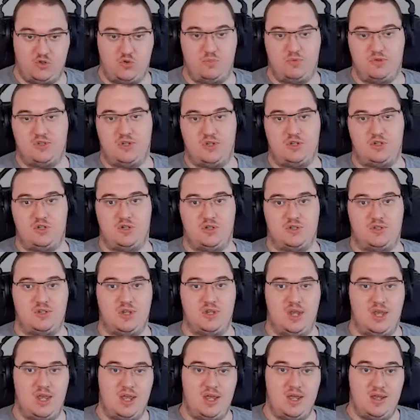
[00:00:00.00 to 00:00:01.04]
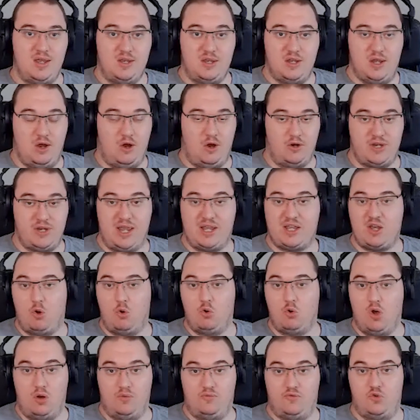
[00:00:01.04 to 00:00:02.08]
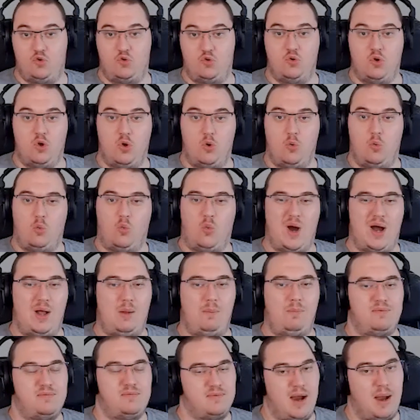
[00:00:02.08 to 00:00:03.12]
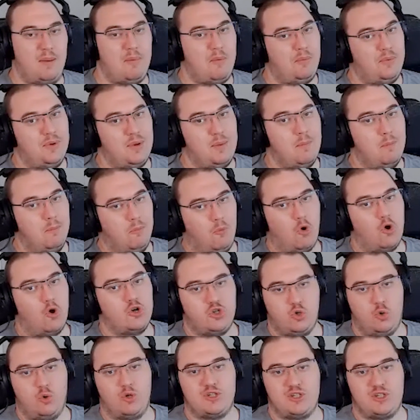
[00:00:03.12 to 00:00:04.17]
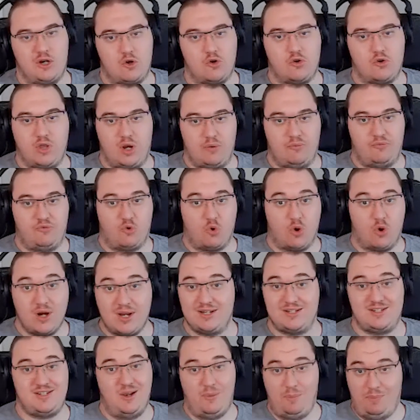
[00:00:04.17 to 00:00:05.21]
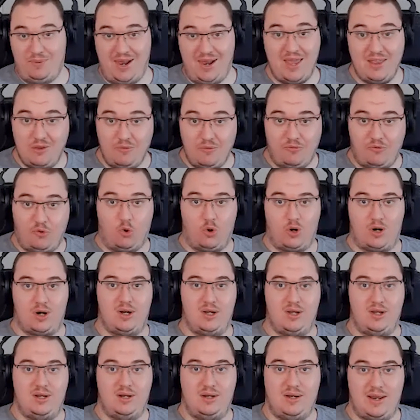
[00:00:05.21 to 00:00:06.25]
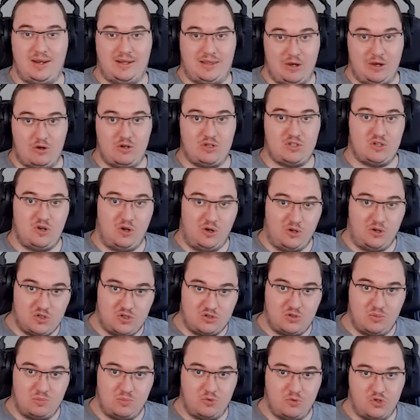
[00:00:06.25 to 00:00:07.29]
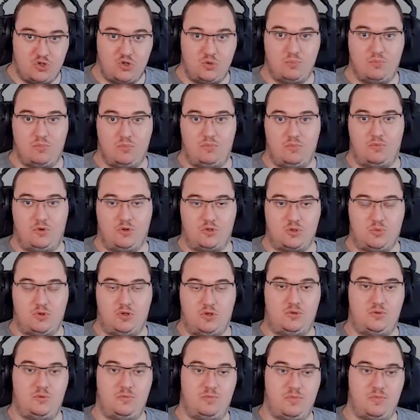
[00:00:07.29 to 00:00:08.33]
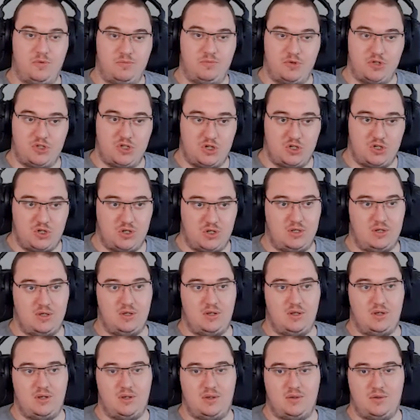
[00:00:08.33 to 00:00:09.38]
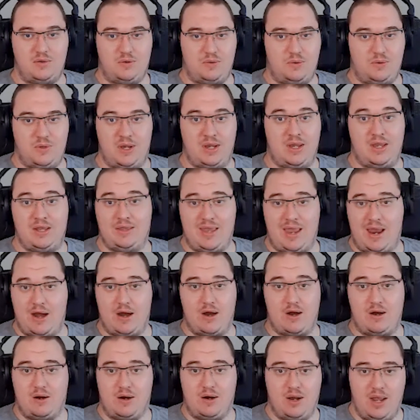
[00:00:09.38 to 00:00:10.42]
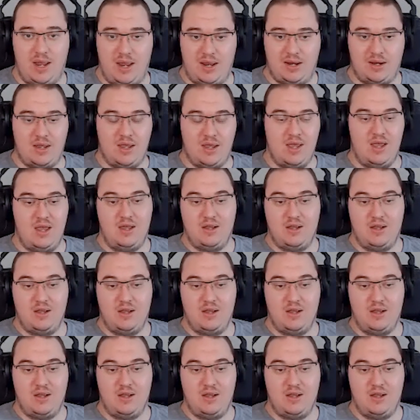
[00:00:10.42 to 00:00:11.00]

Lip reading: two positions. Onyeka Okongwu, while probably more so a center than a four, can still play the four. Like, there's also some multiple position thing in there. And